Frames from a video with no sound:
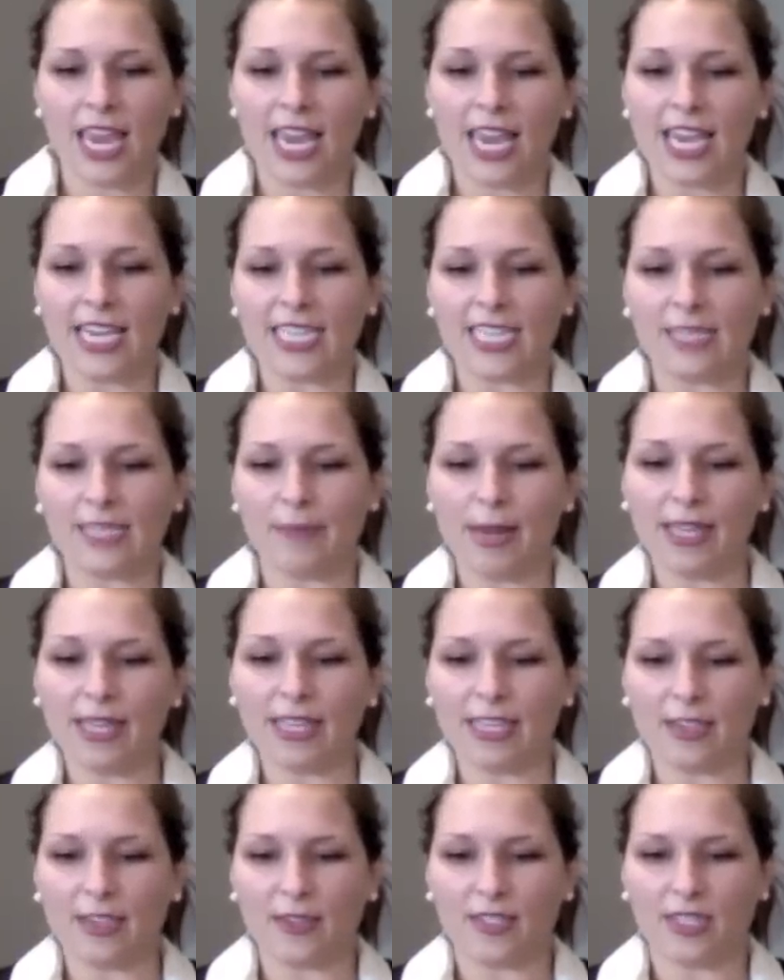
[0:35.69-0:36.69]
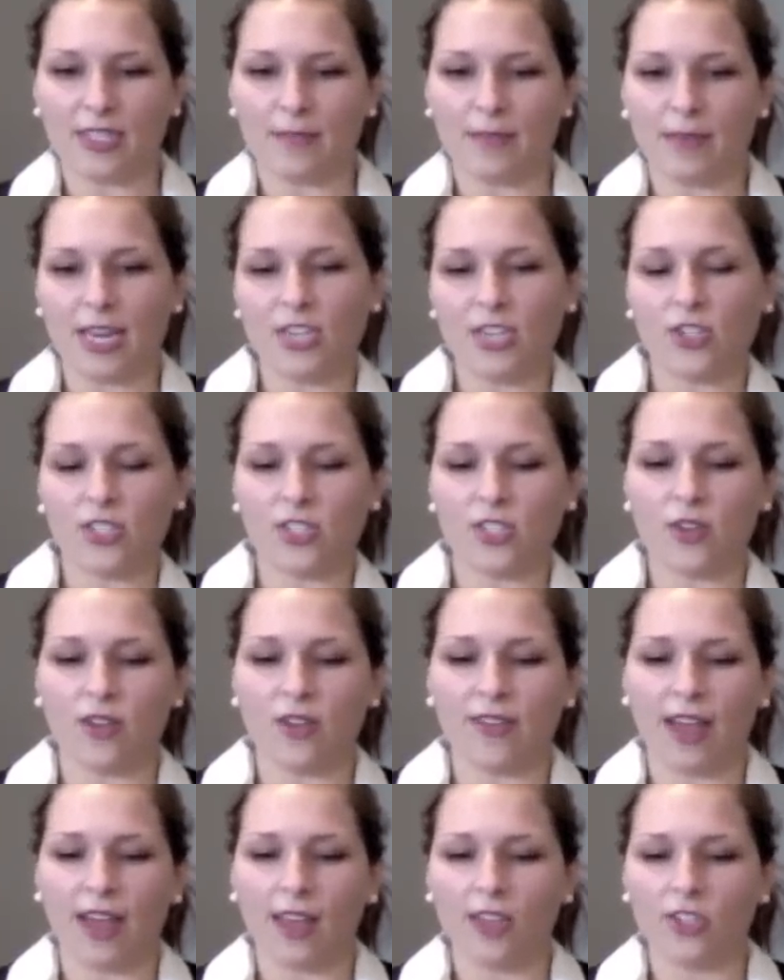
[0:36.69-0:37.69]
It is mainly used in patients who
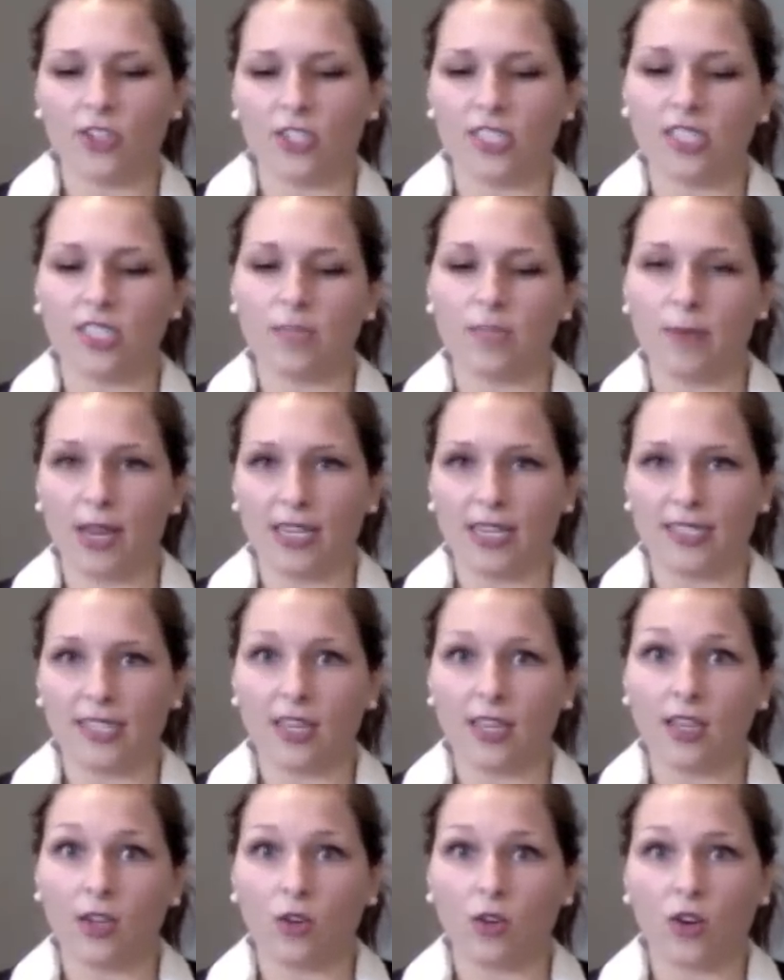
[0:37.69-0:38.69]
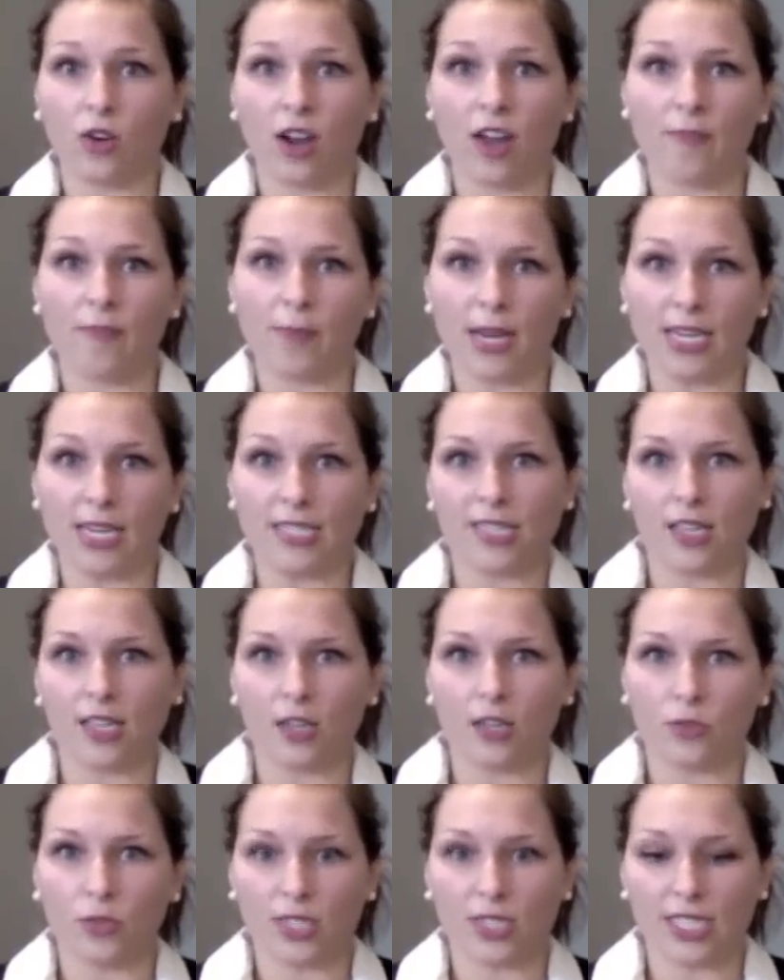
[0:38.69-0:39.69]
have allergies to penicillin or have
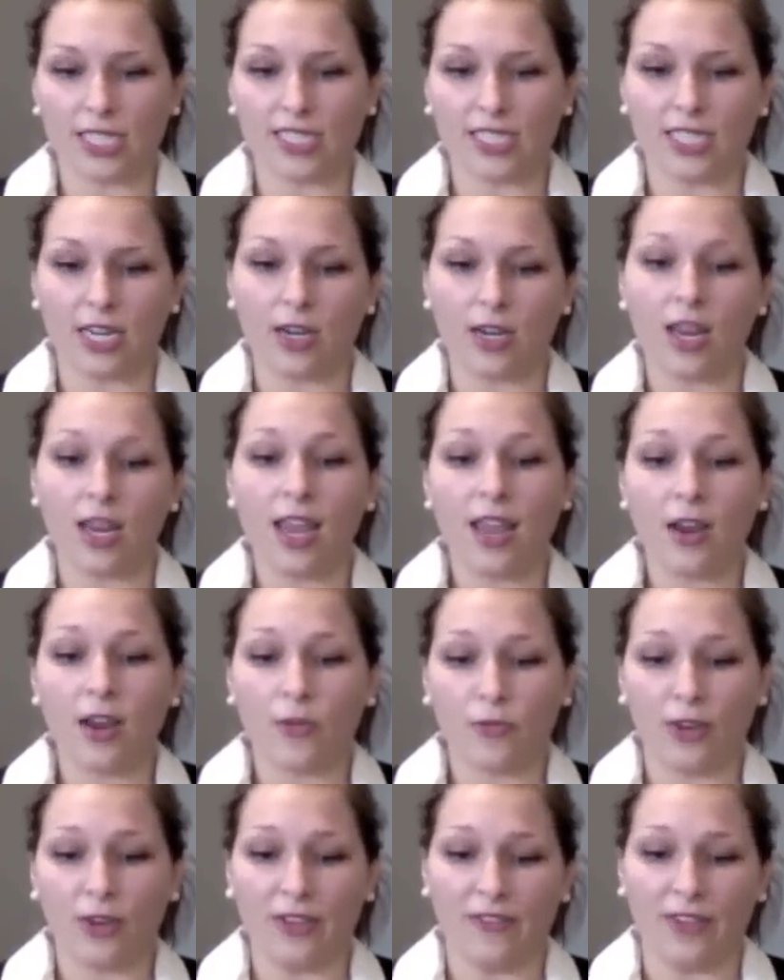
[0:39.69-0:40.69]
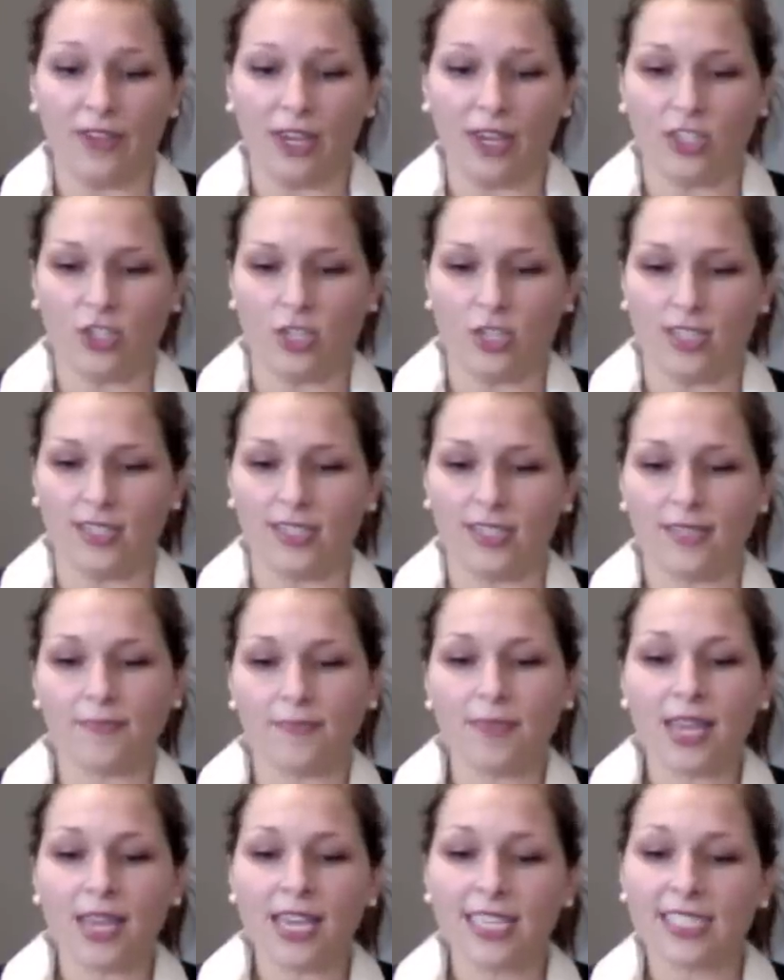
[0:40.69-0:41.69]
penicillin-resistant infections.
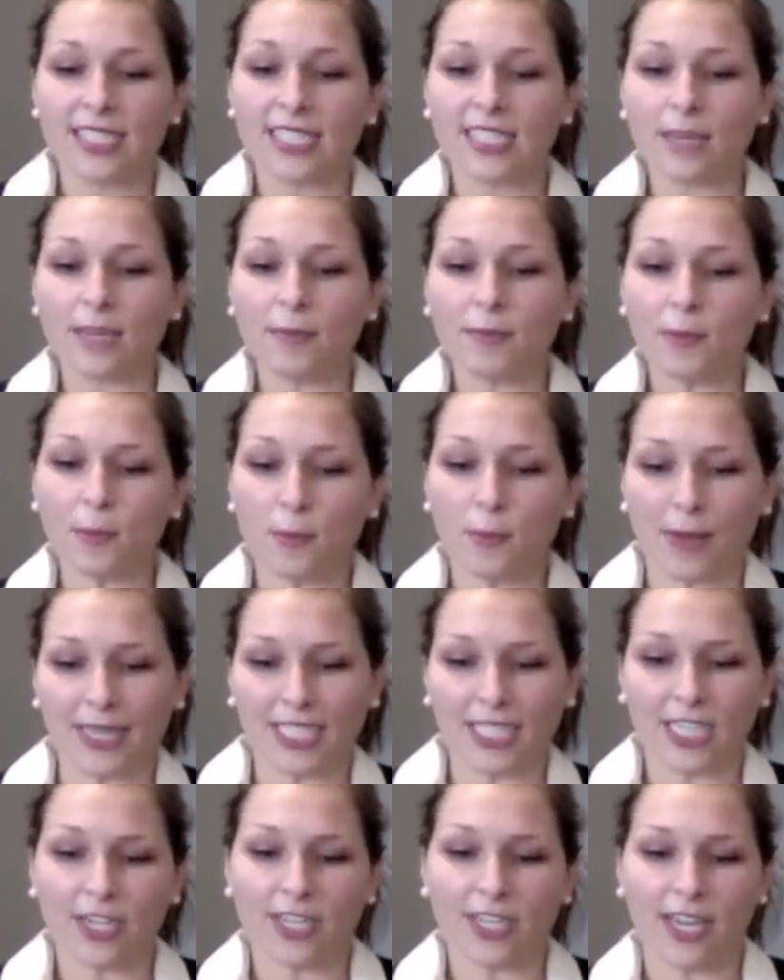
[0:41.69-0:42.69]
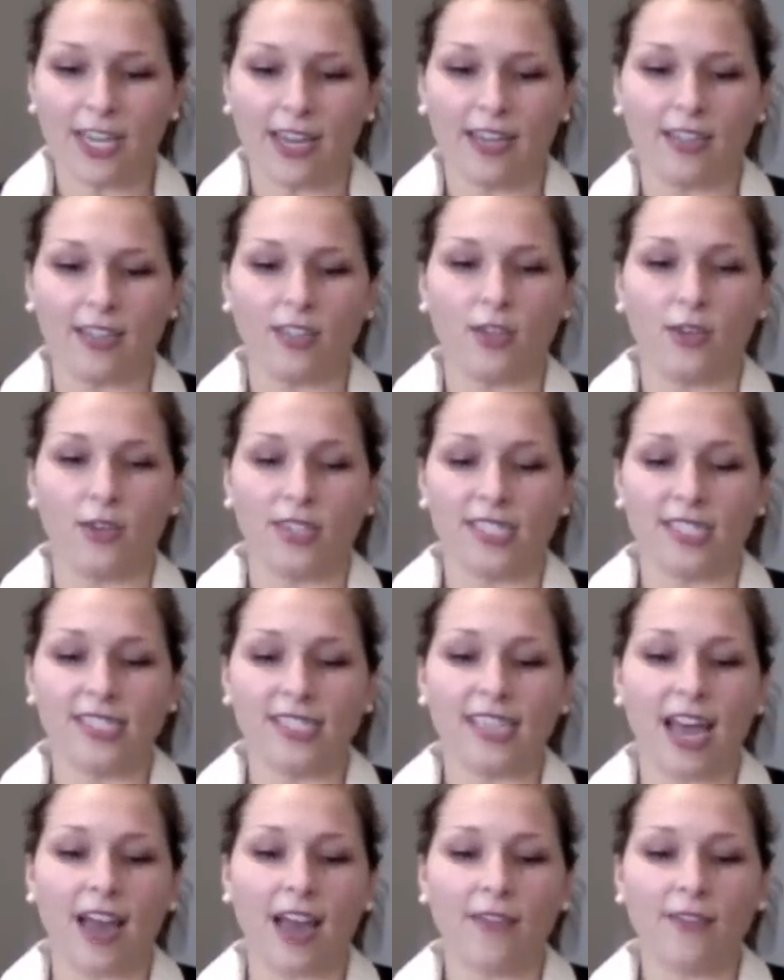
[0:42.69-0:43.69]
Susceptible bacteria include
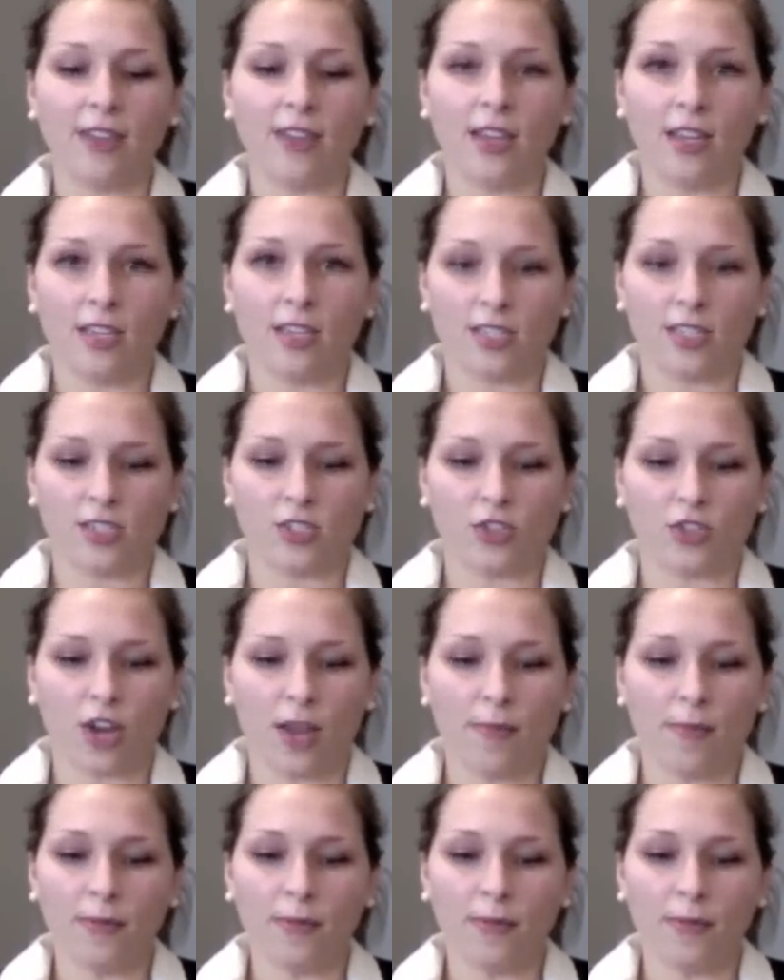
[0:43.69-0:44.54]
staph, strep,